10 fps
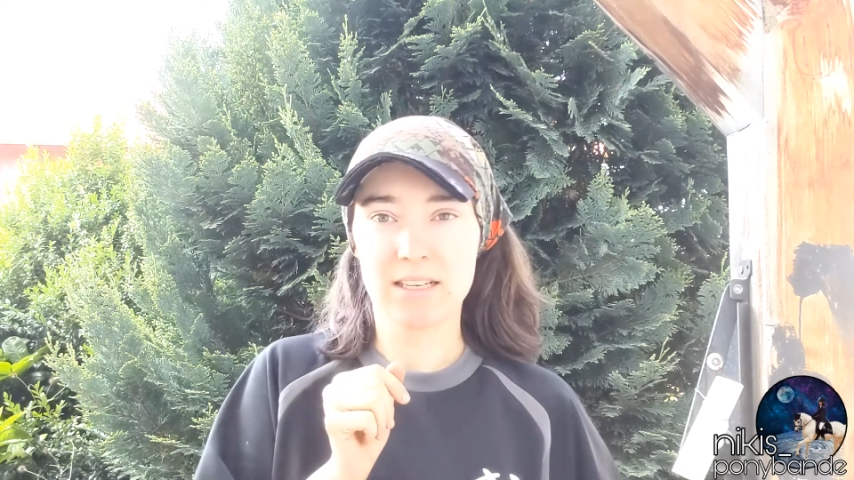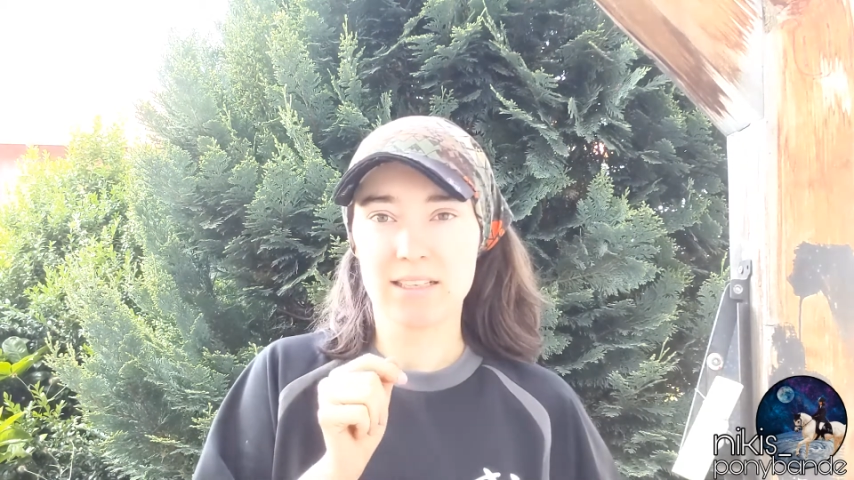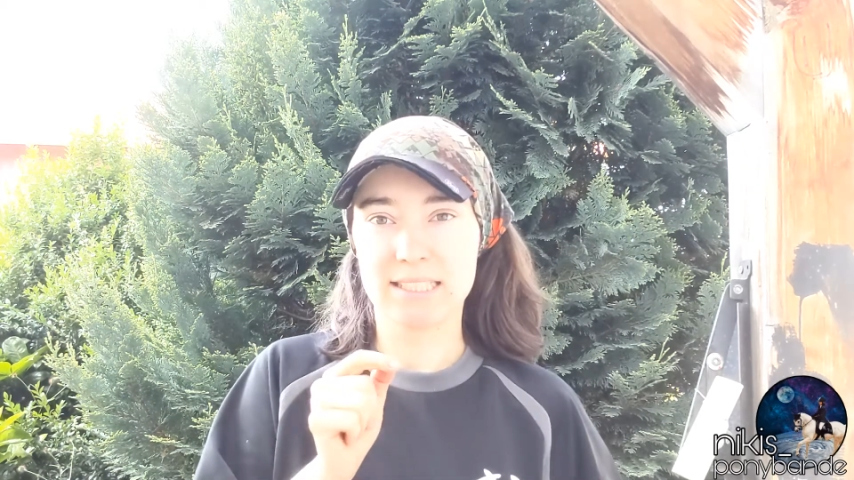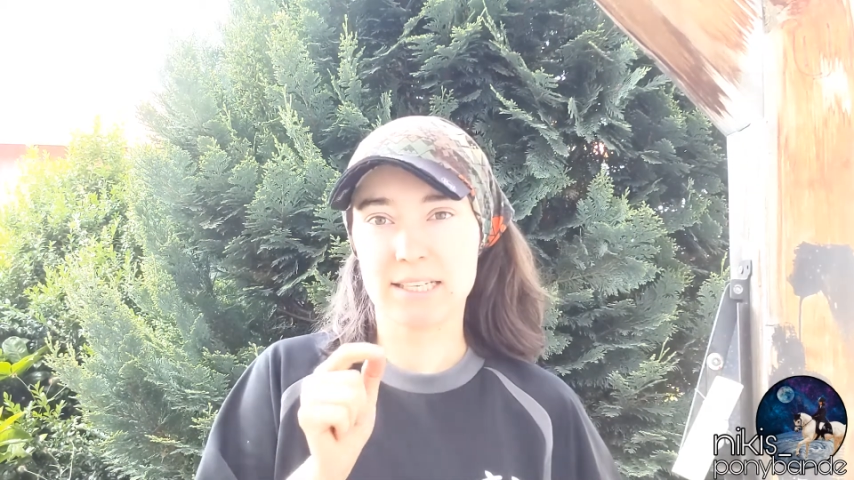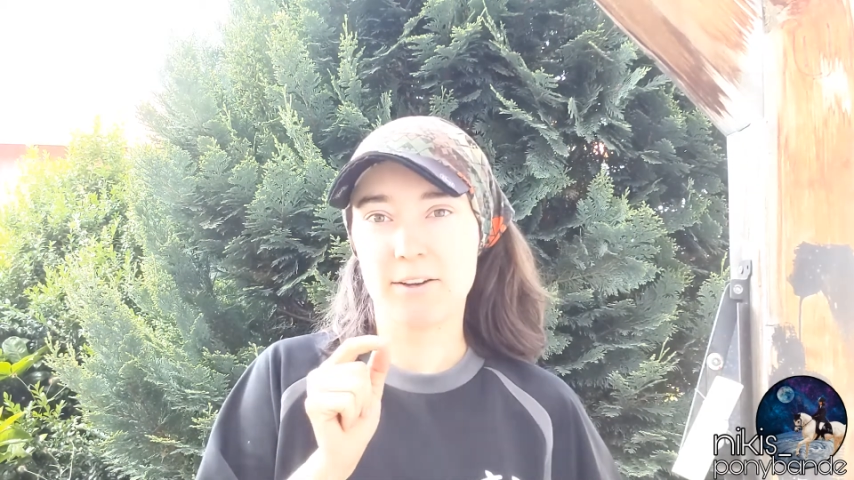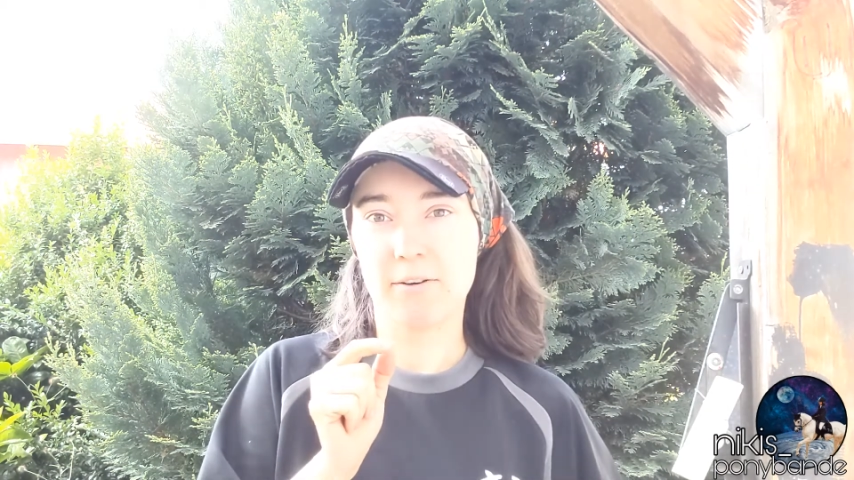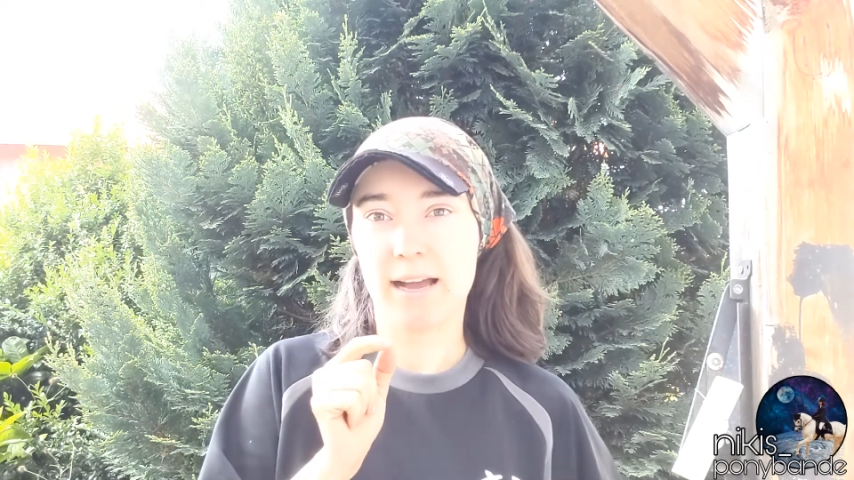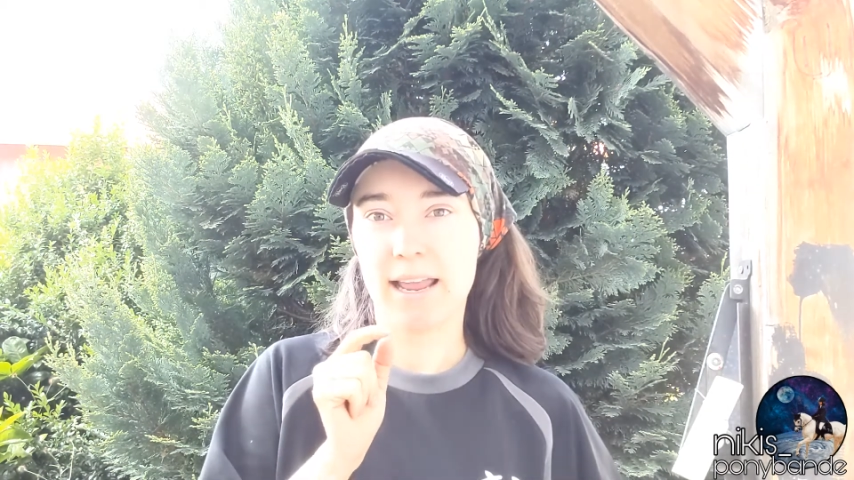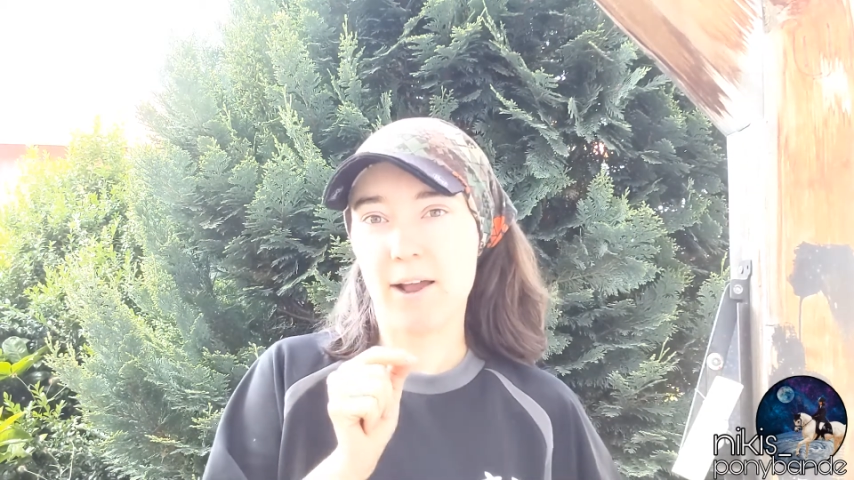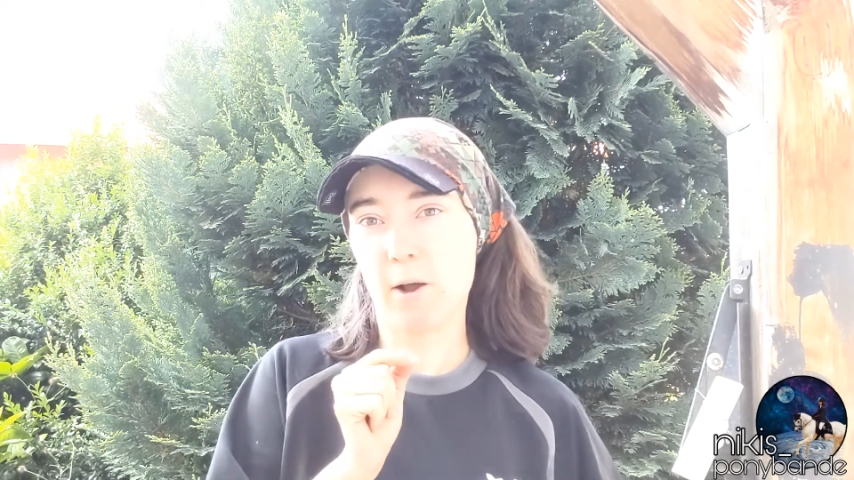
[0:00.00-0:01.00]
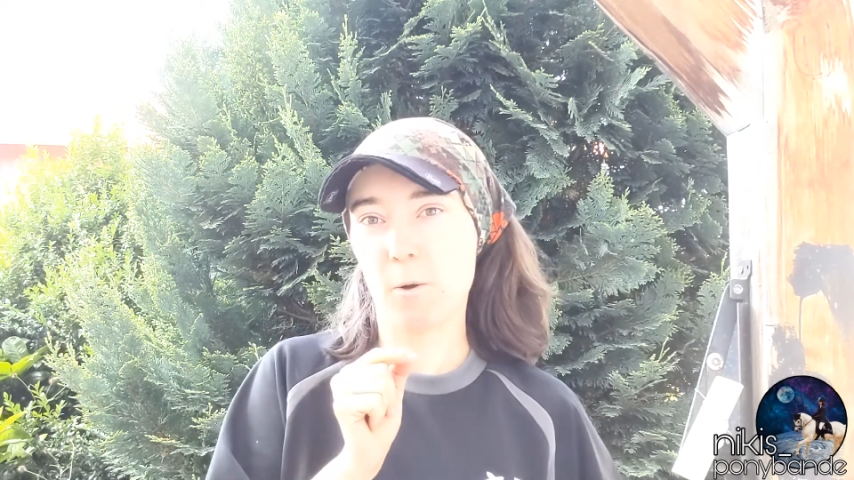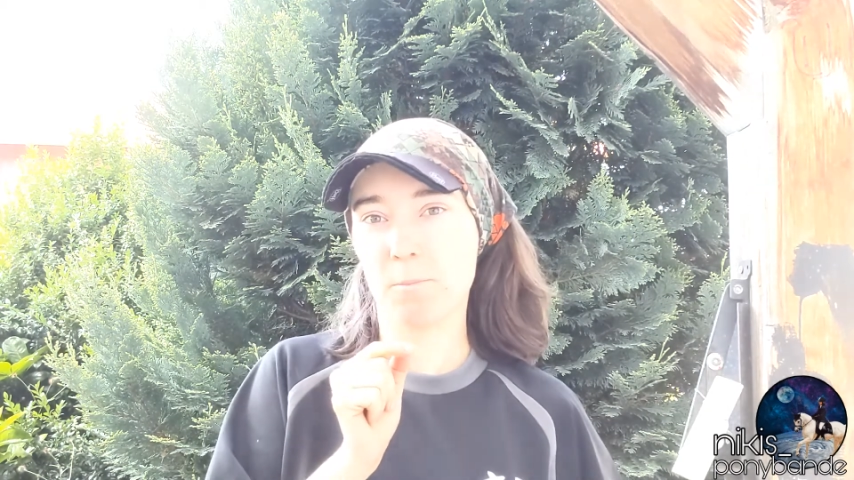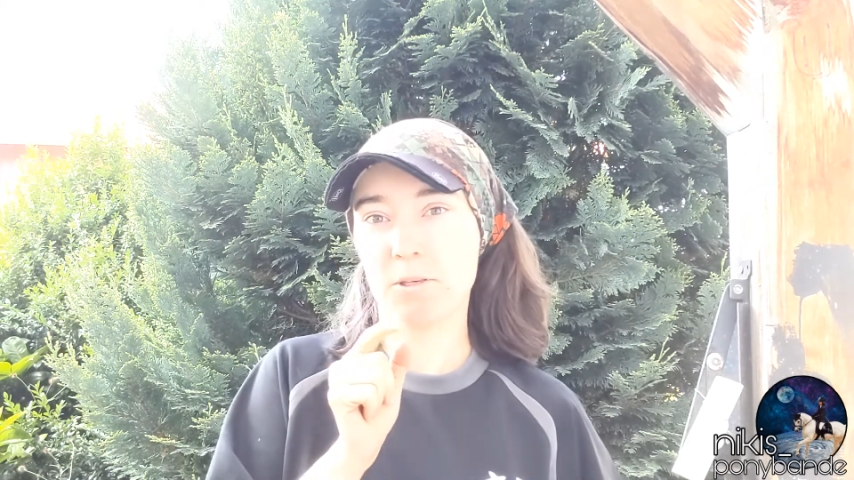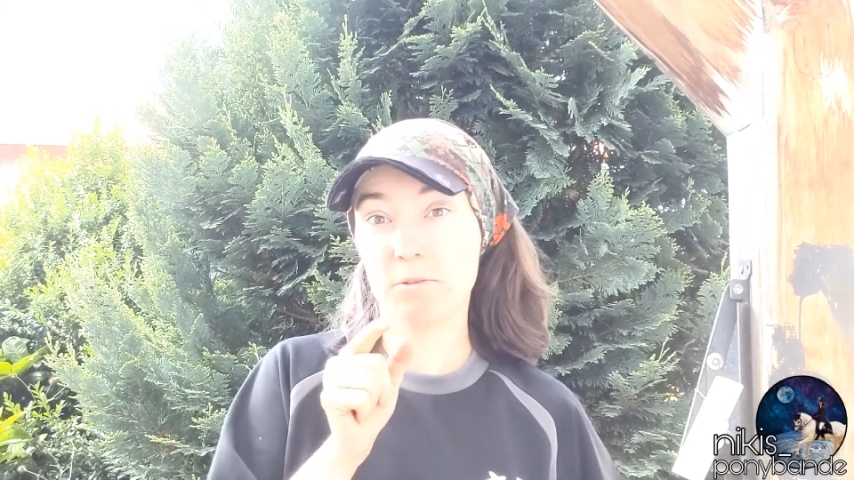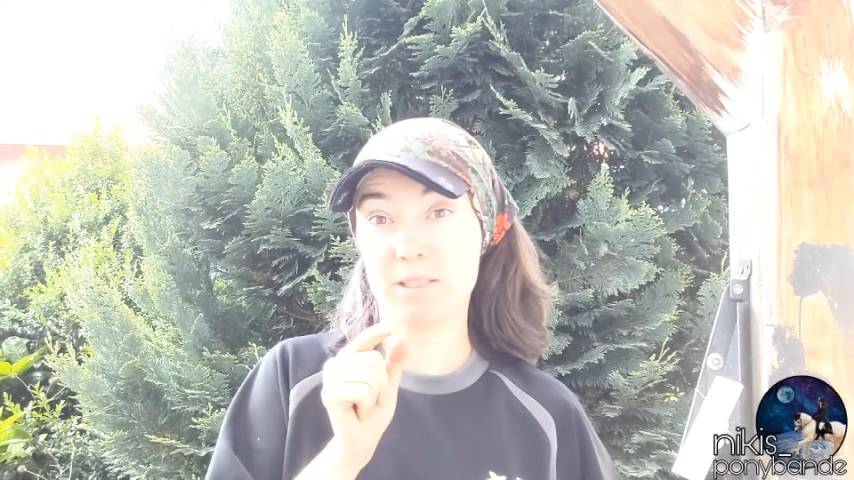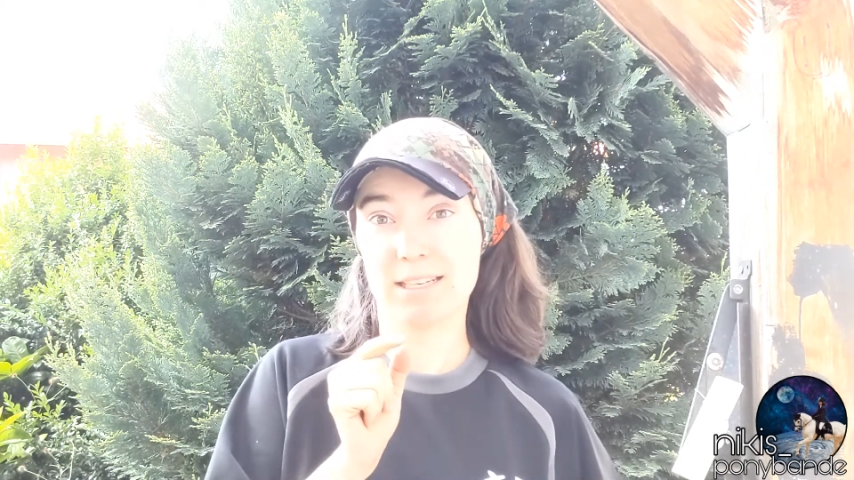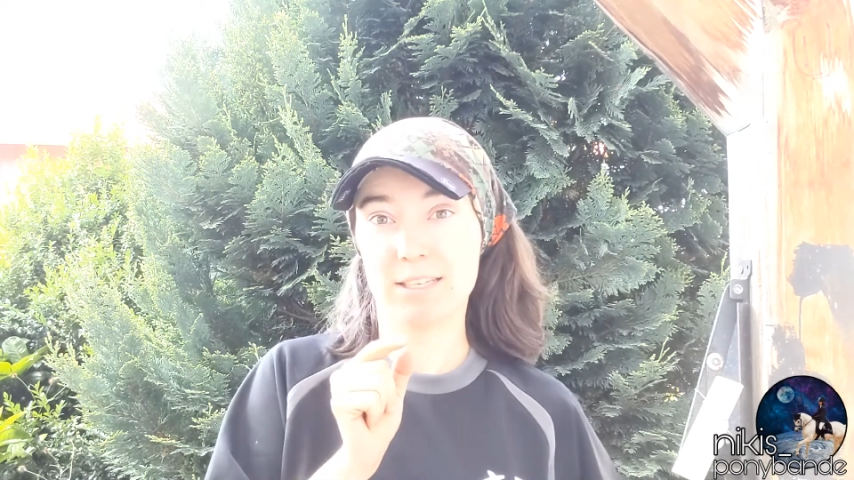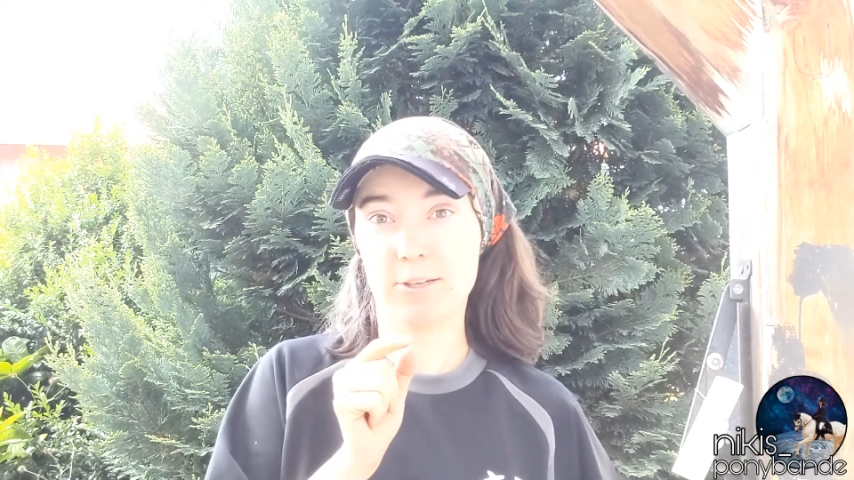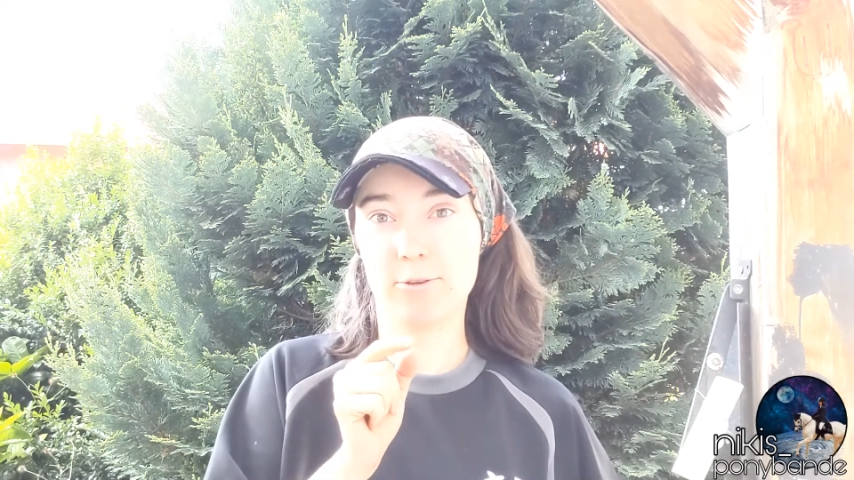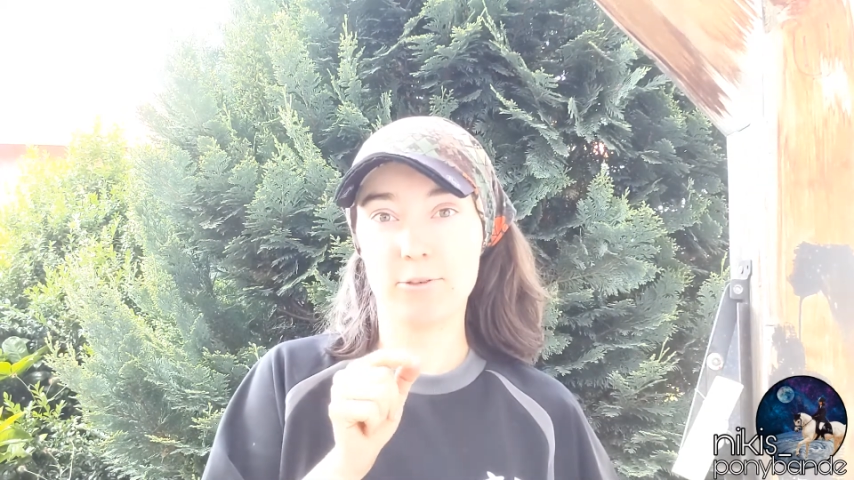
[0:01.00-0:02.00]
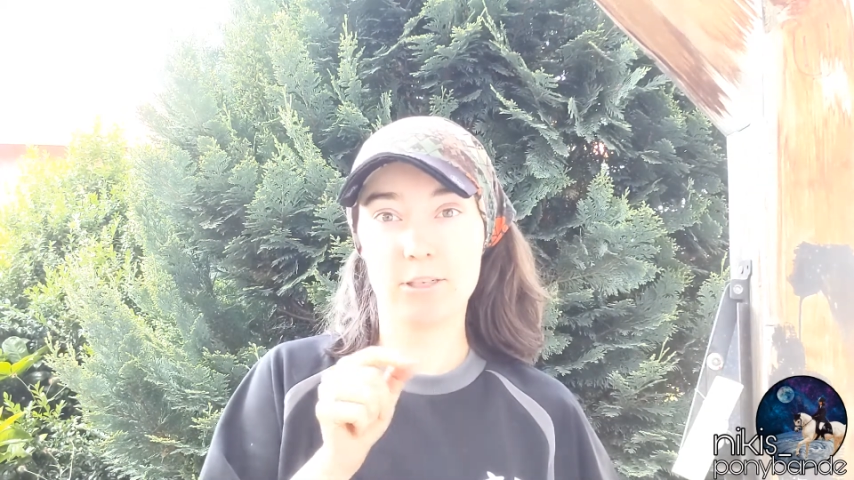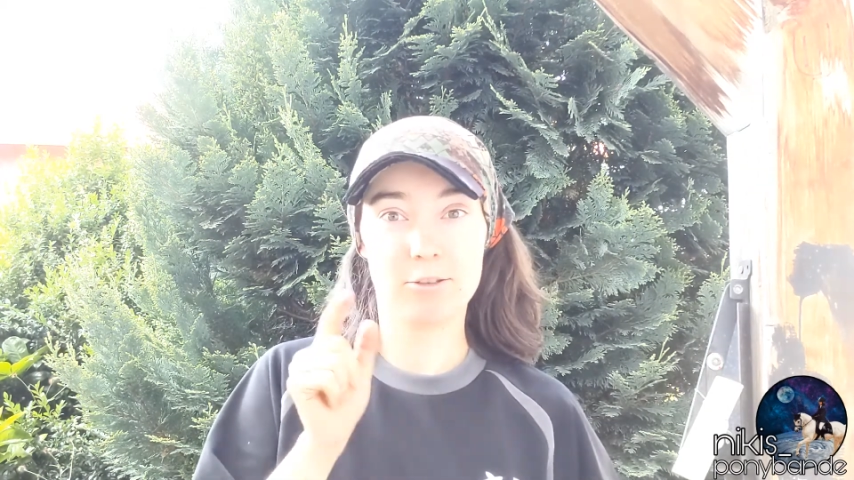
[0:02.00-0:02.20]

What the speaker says: So I hope you stay tuned